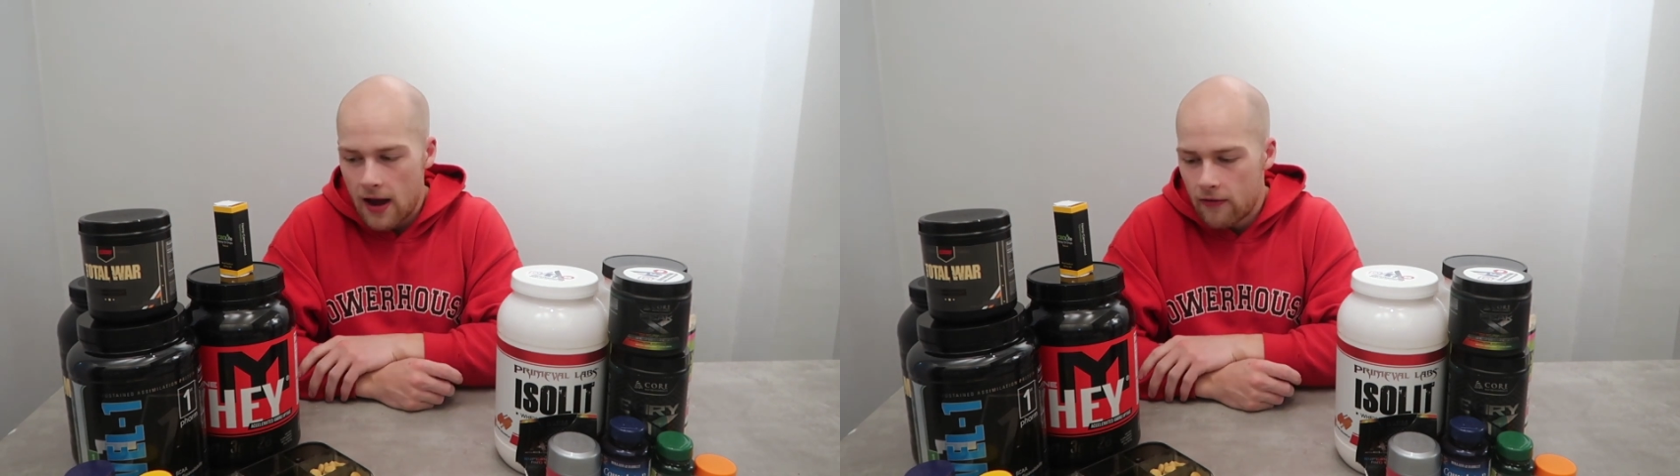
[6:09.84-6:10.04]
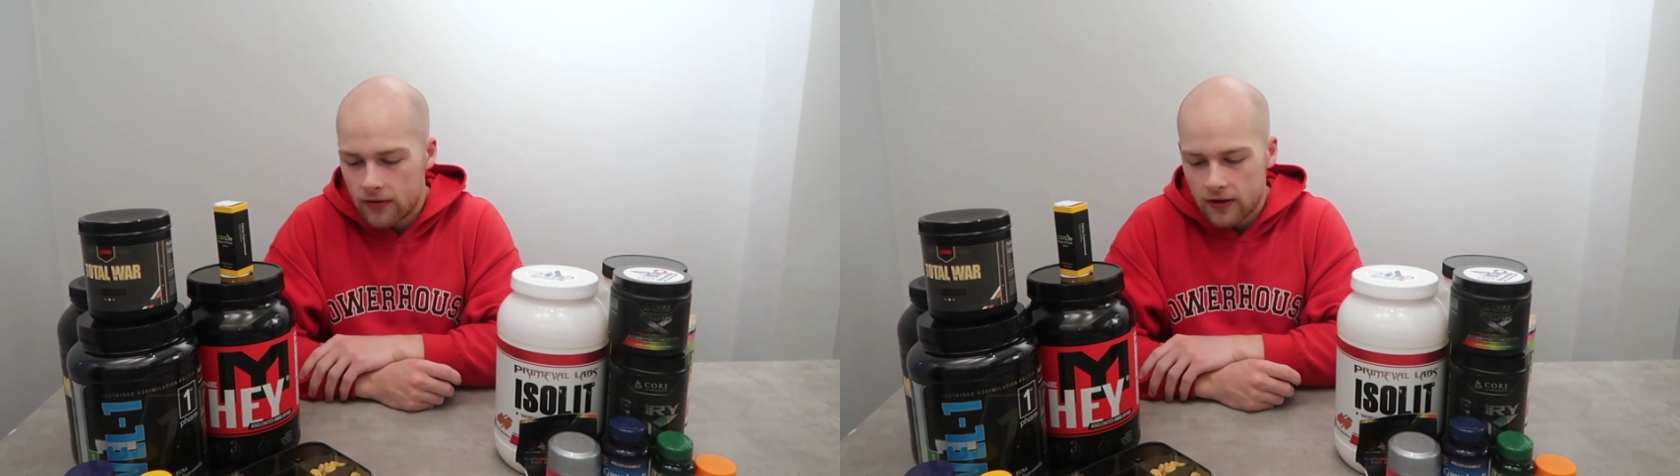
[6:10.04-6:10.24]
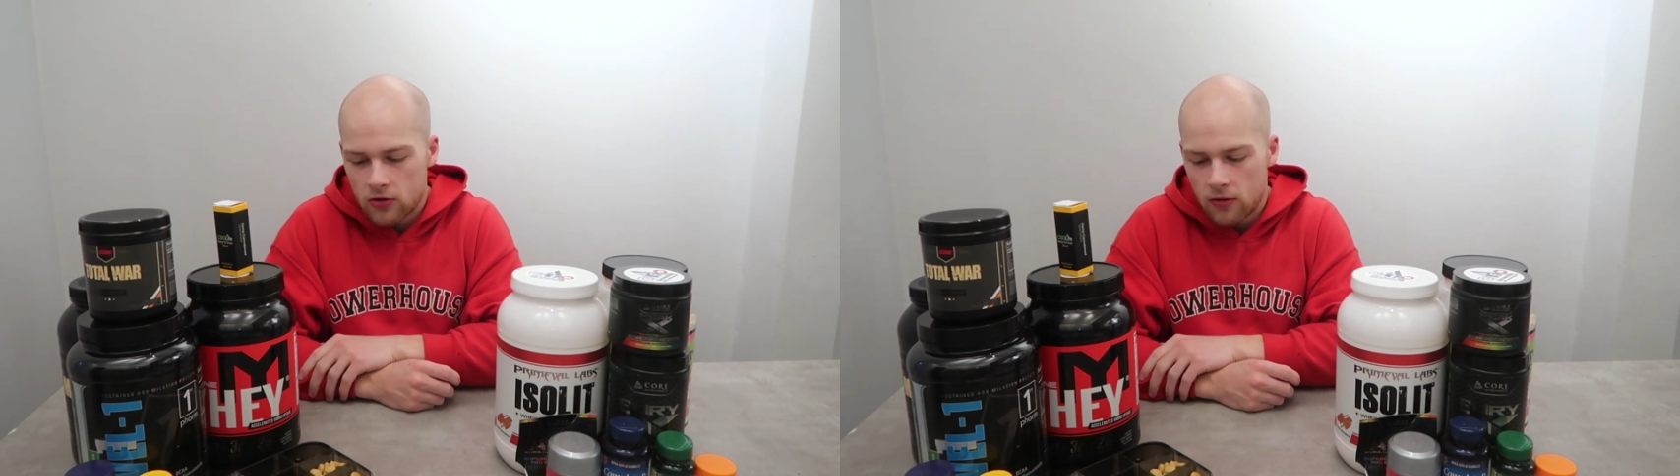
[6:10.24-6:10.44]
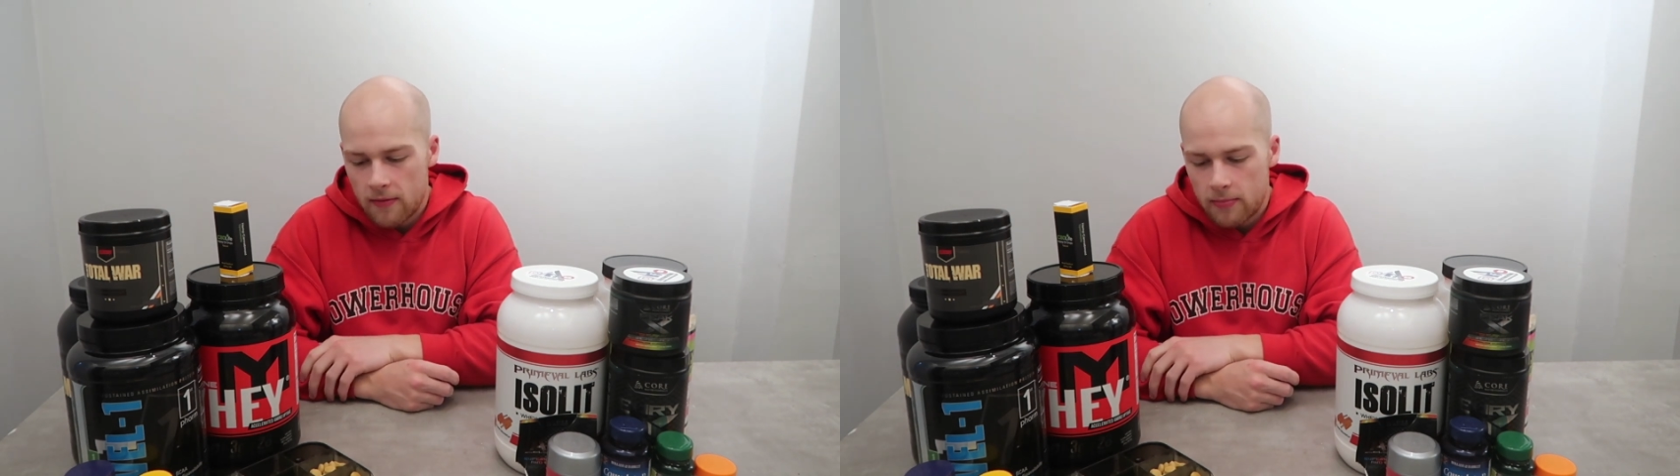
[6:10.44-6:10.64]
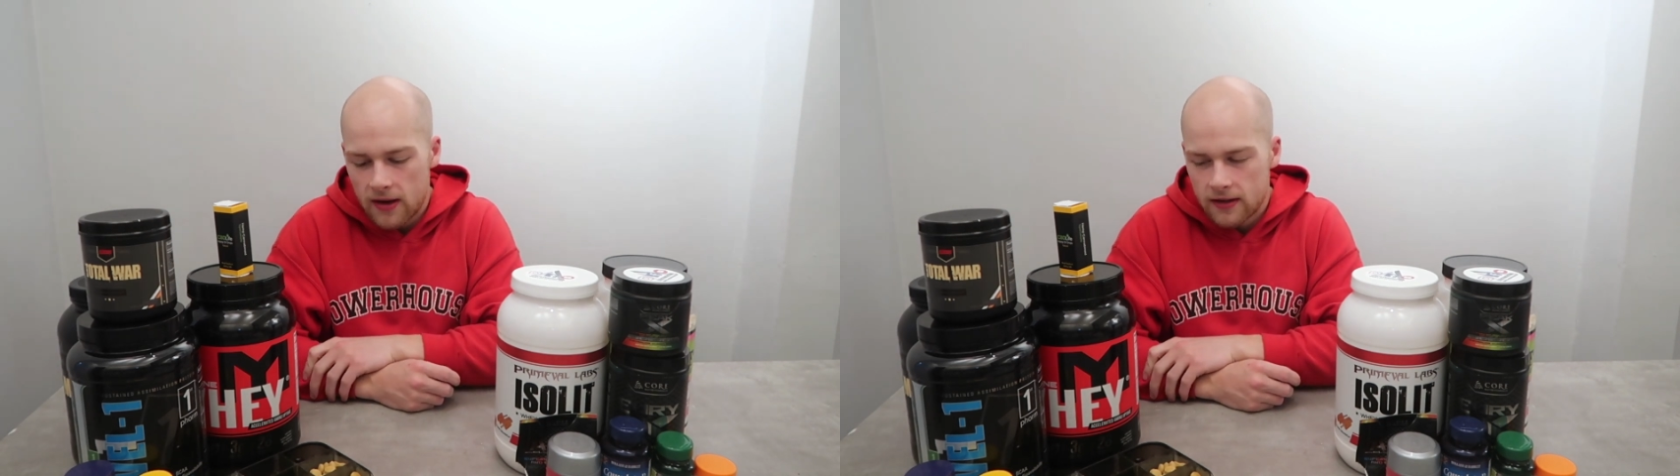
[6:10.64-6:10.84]
Everything's
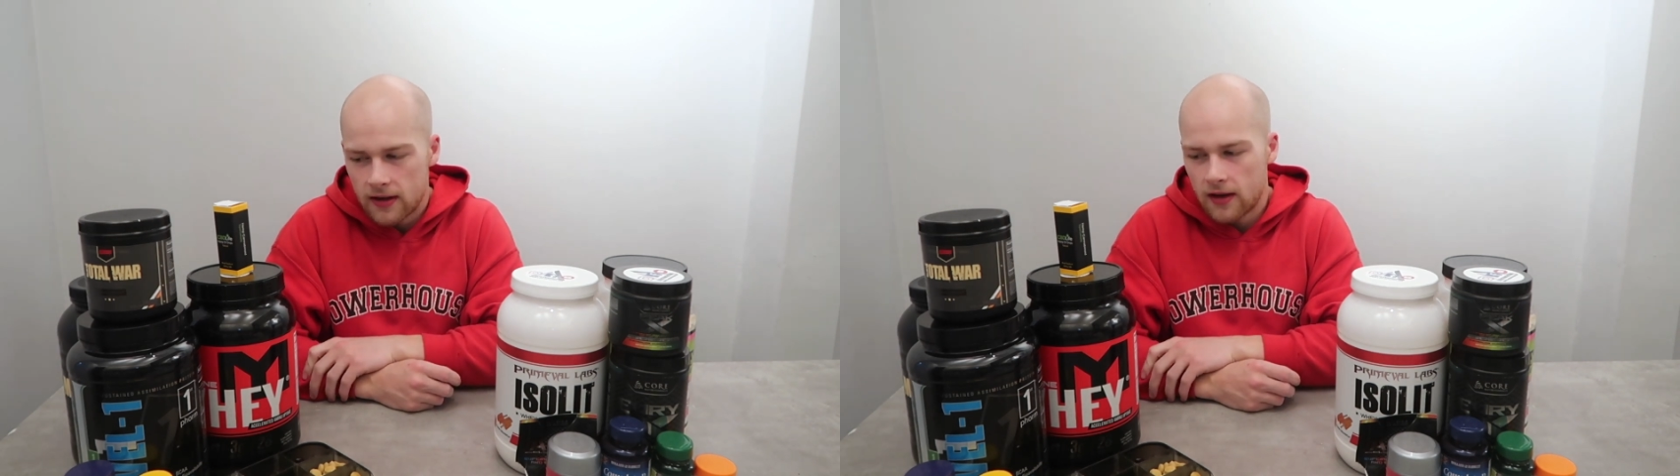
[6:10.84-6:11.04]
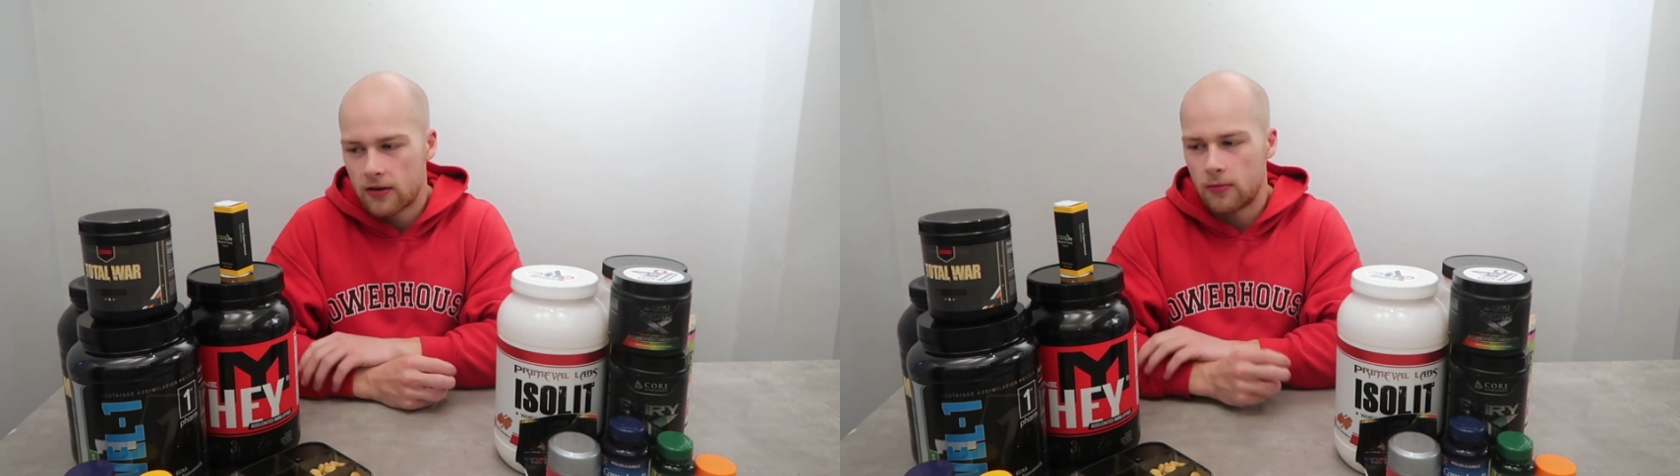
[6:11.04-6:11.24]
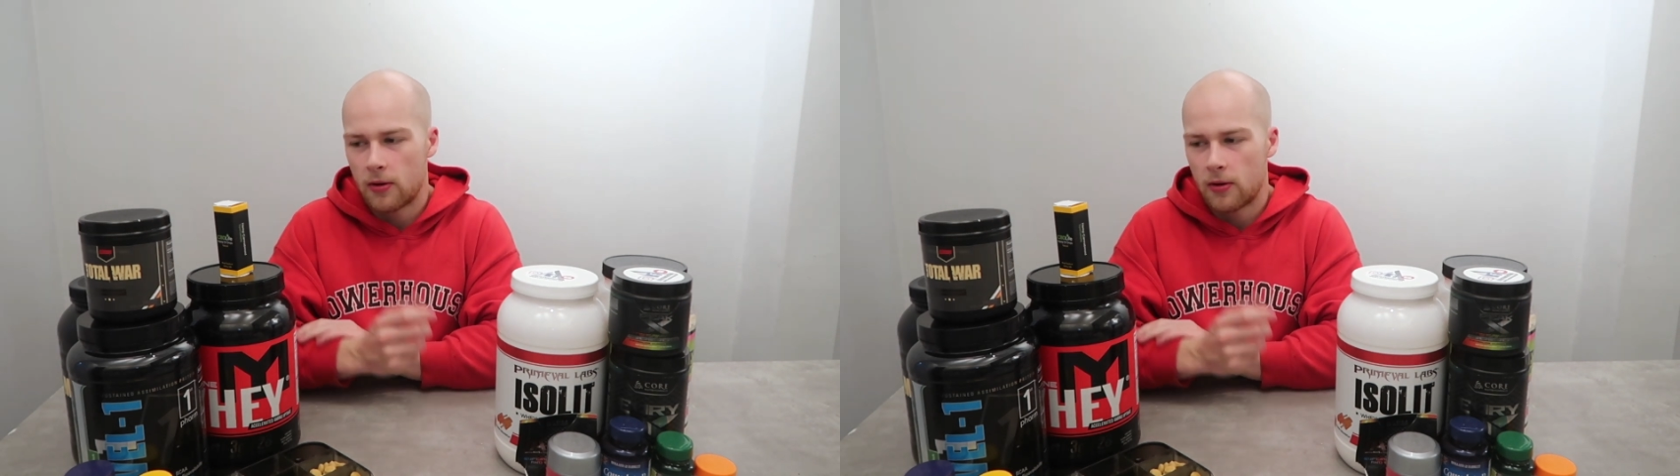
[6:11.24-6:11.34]
quite basic.